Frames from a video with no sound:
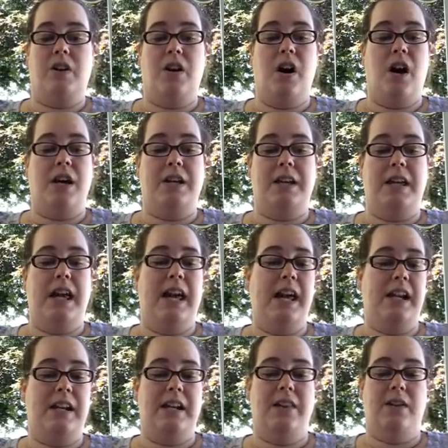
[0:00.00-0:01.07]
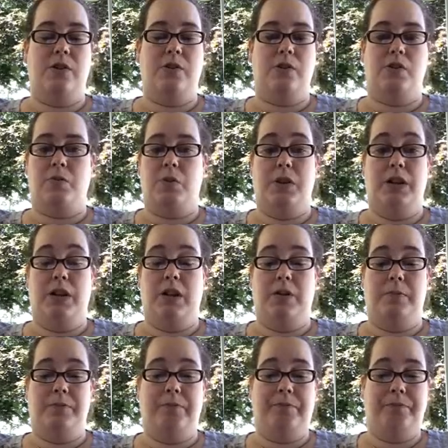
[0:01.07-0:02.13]
cotton candy. They're just really good.
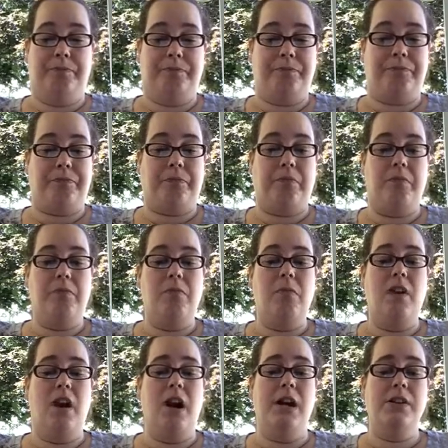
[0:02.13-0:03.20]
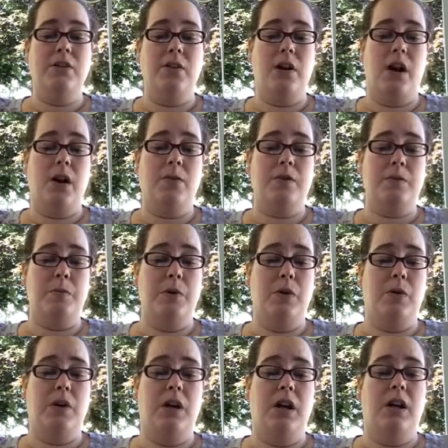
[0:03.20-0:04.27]
Under the Harvest
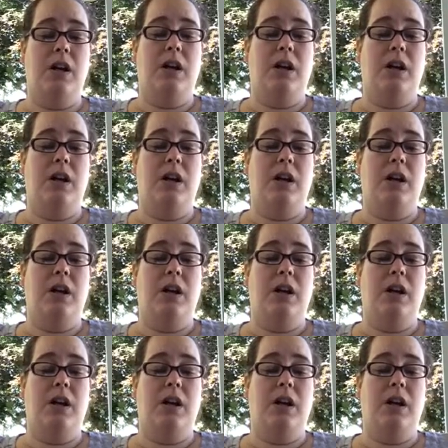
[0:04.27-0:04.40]
Moon,